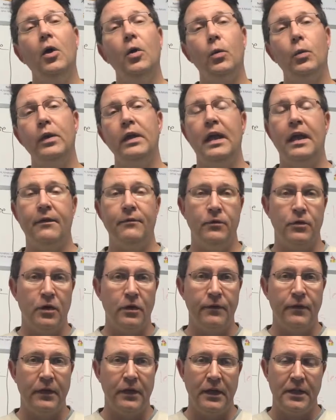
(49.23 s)
we have
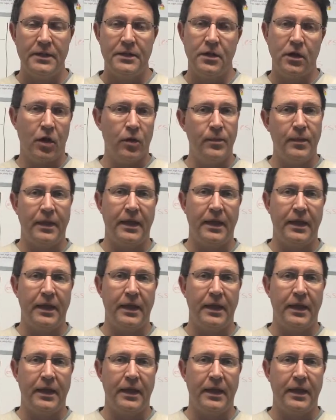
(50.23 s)
nerve endings called